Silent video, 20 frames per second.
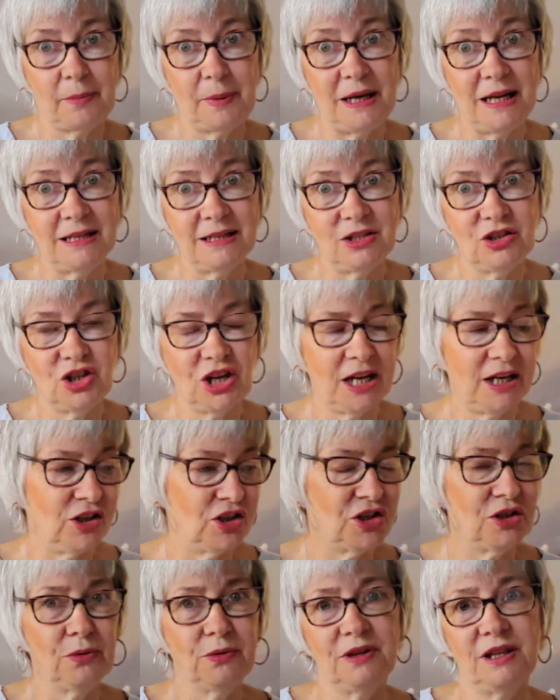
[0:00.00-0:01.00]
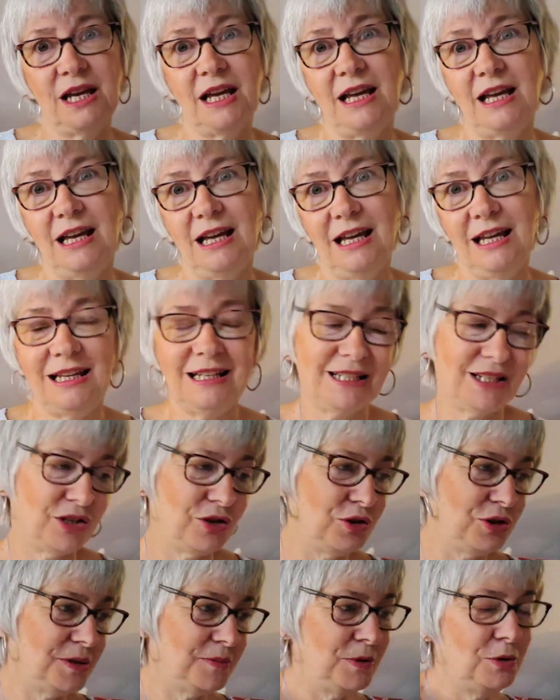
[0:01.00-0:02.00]
plans change, don't they?
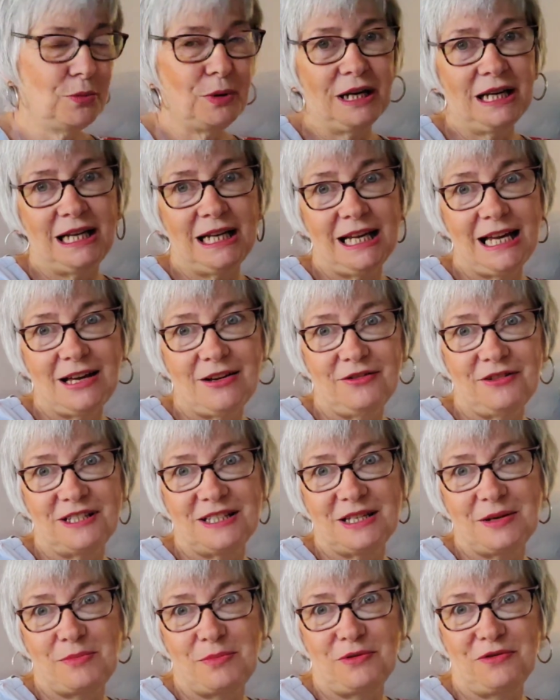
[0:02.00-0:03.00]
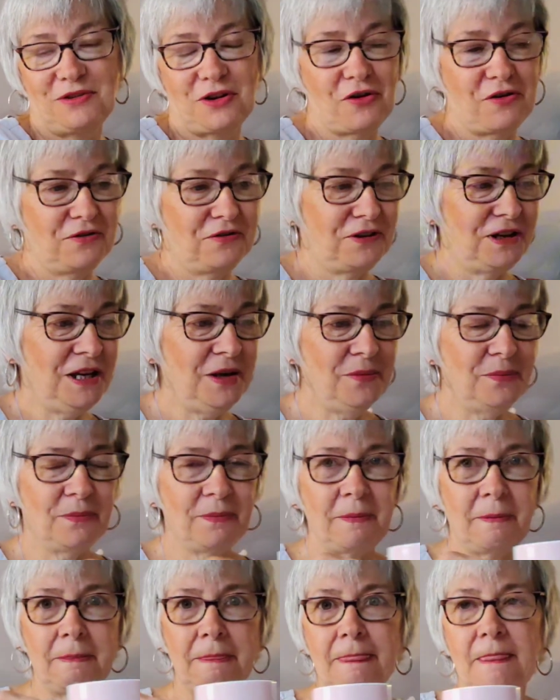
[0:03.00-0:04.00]
Excuse me while I have a sip of coffee.
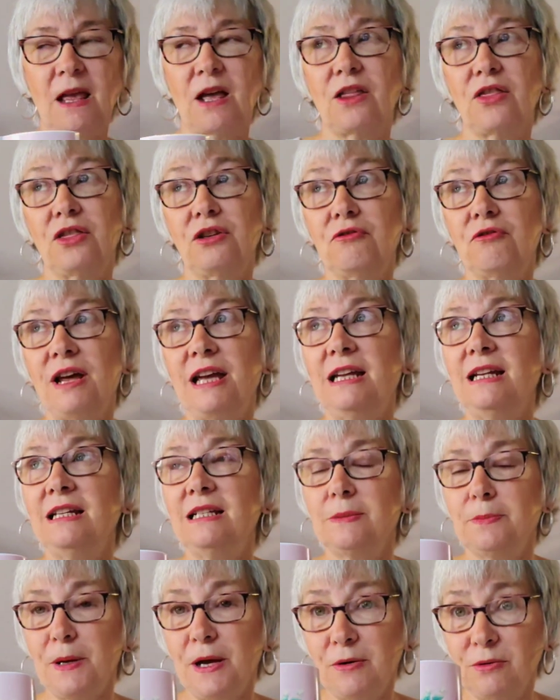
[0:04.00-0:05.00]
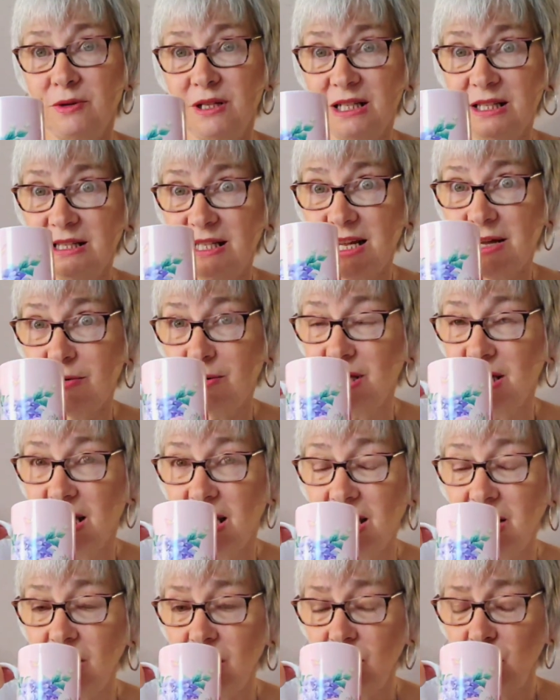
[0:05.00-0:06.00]
The rain is pounding down
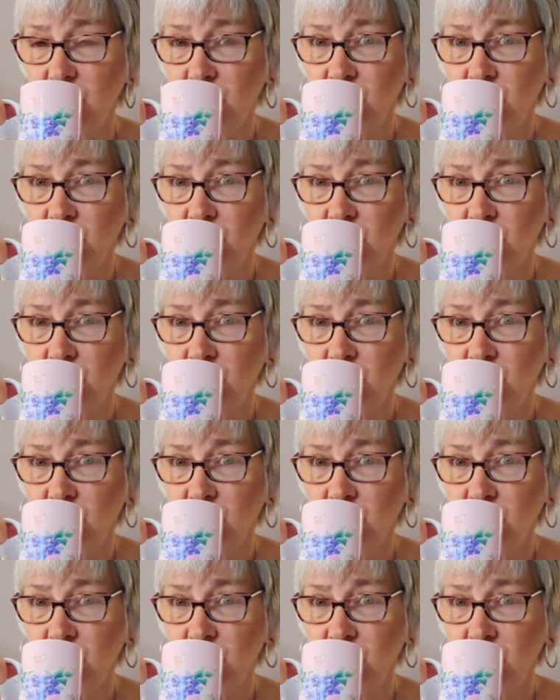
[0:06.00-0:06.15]
again.